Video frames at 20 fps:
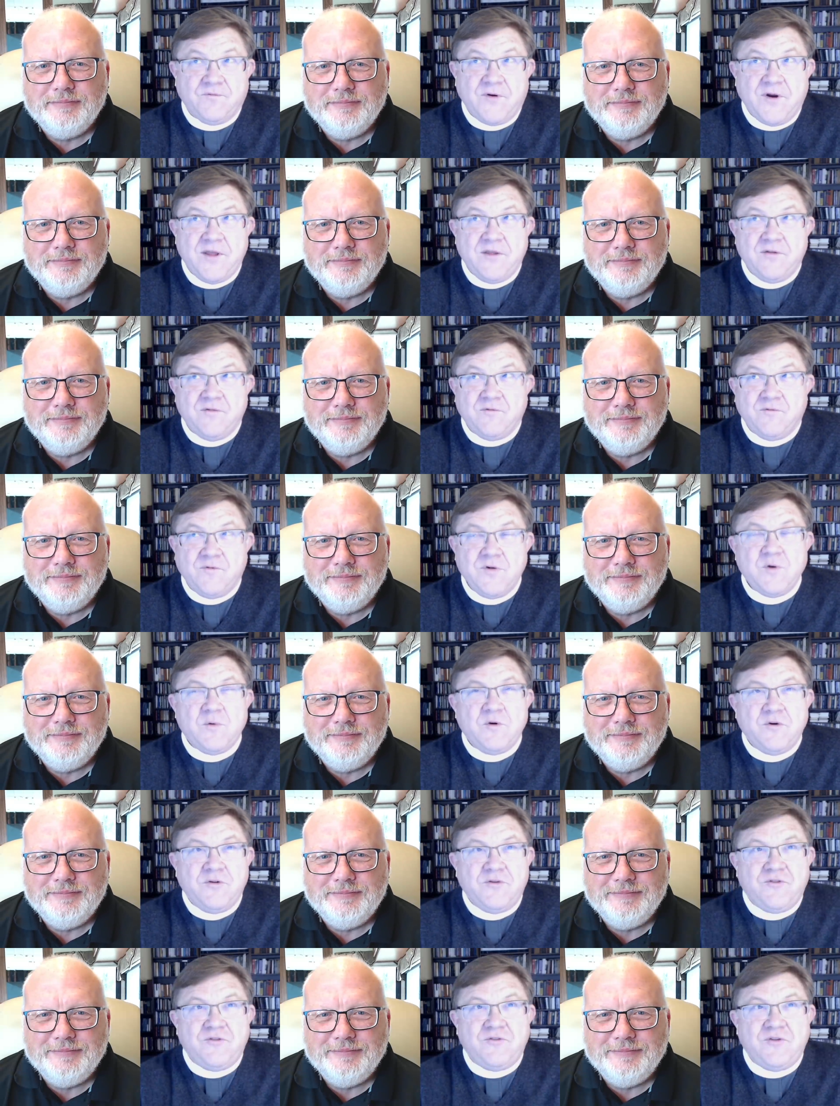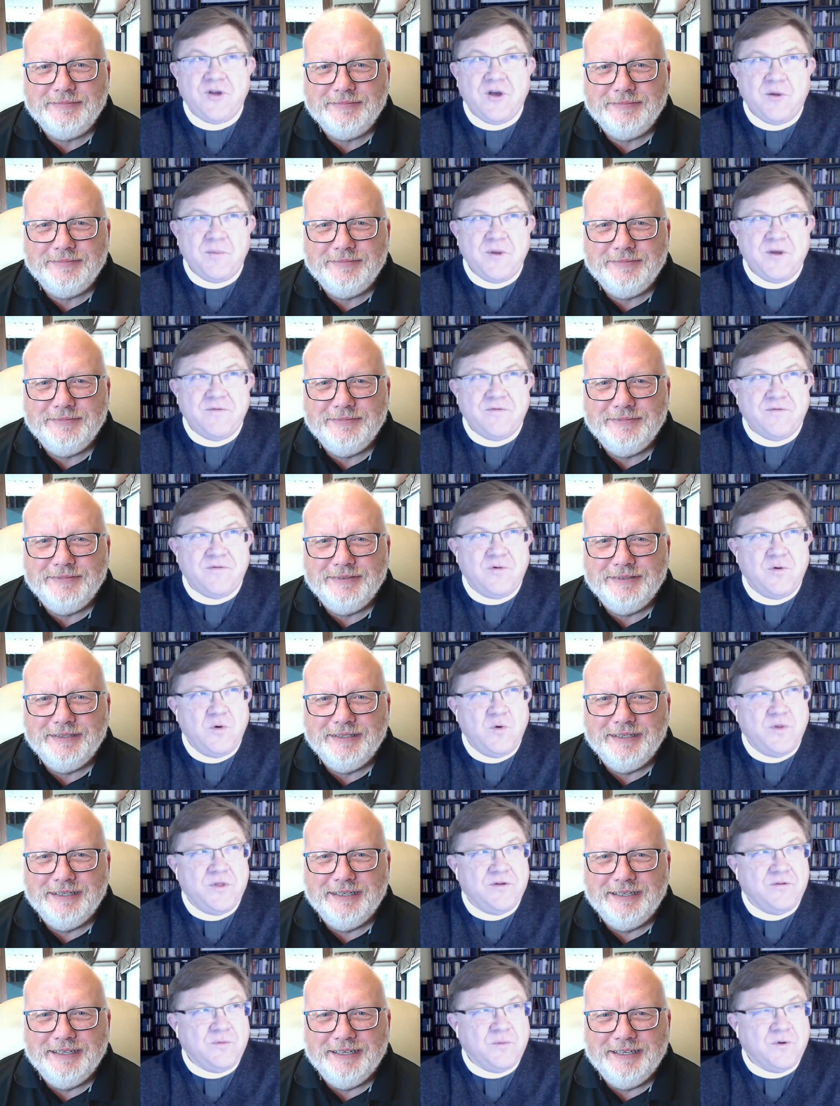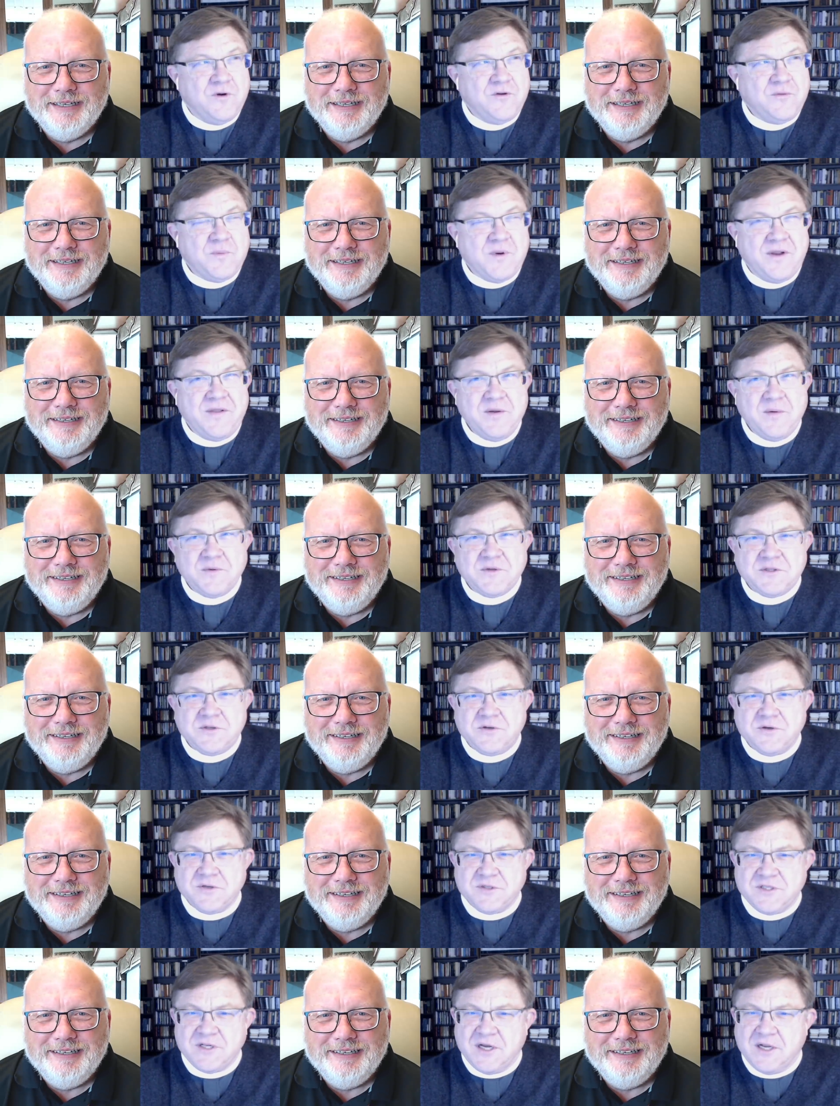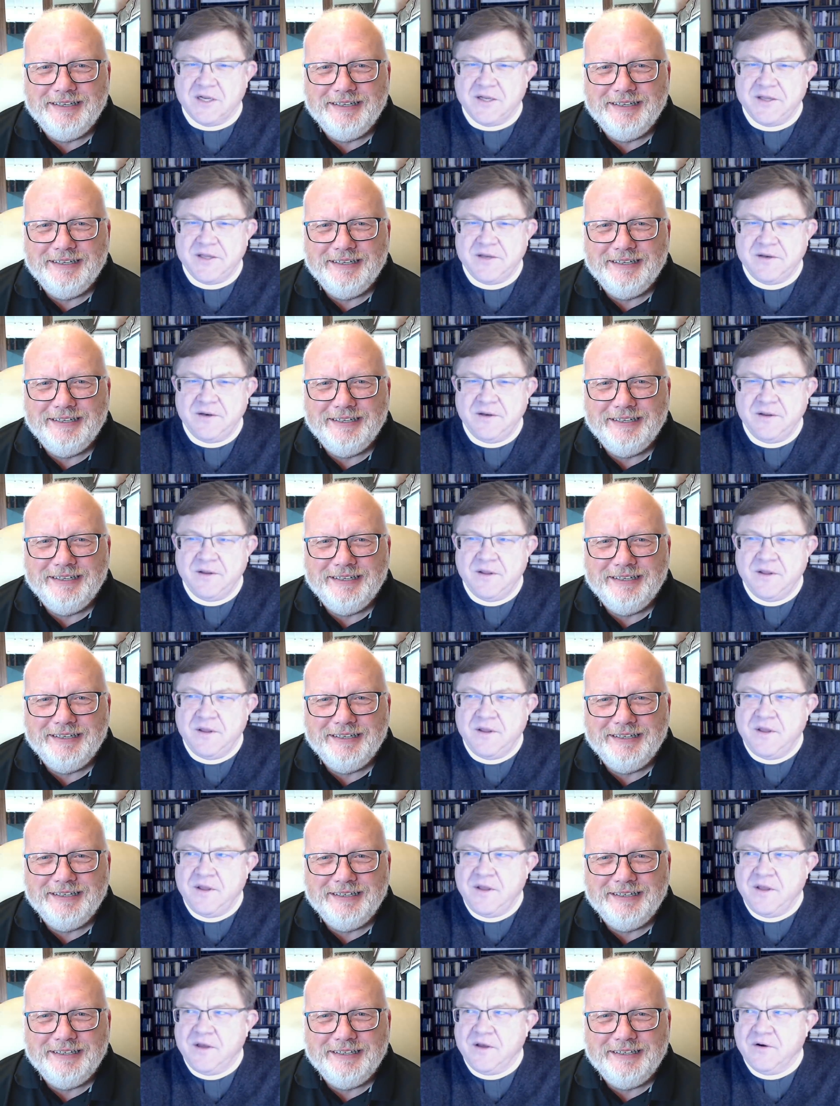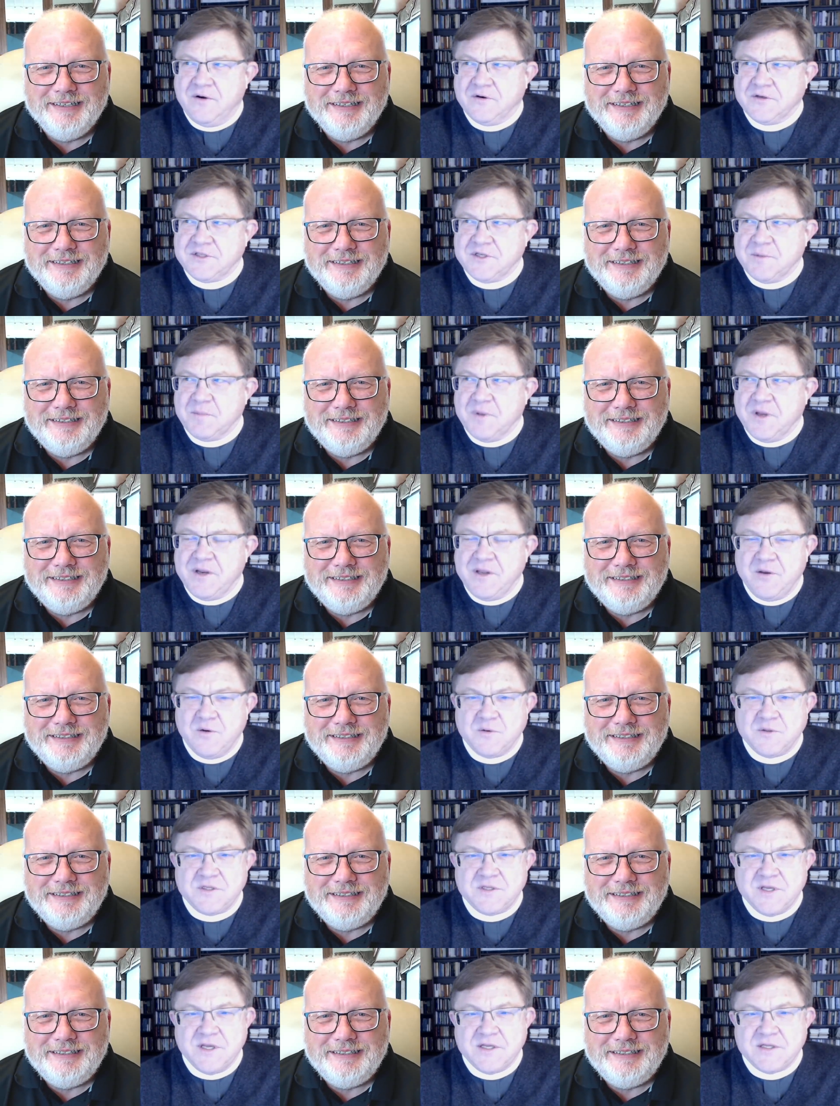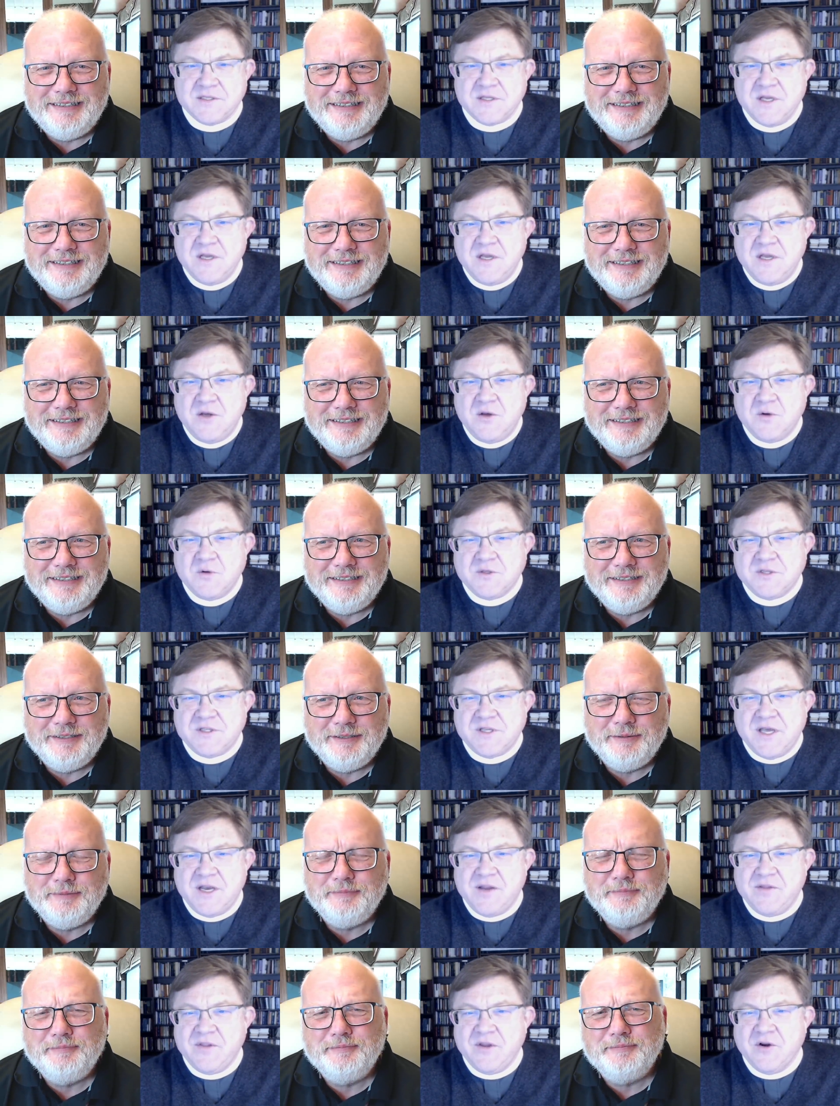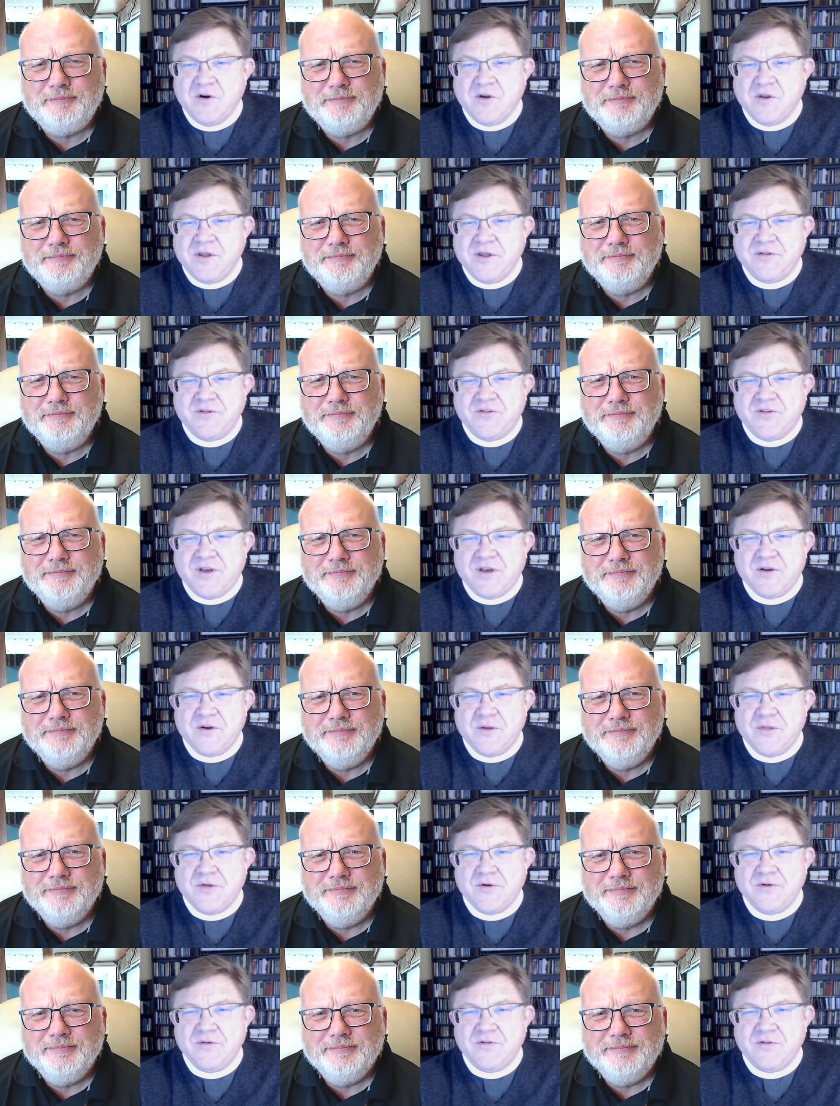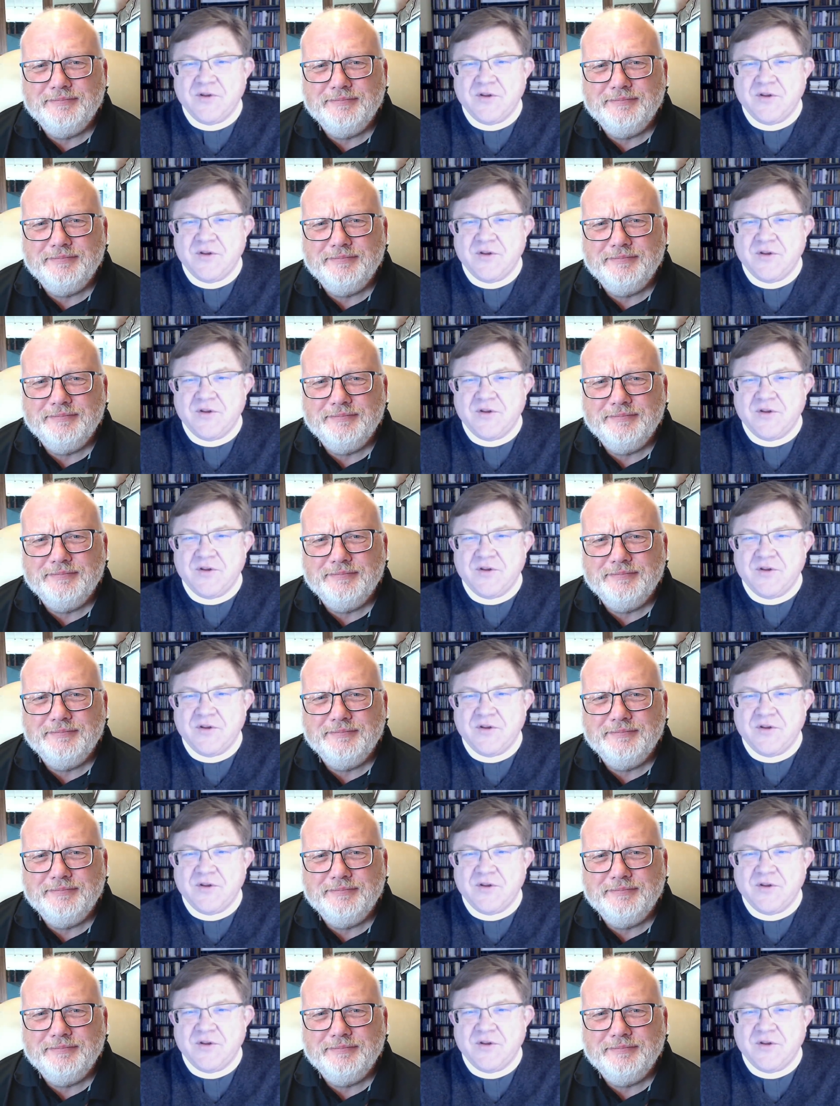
Speaker 1: Friends, viewers, tell me who this was, but I think it was Tertullian or somebody who said in the early 2nd or 3rd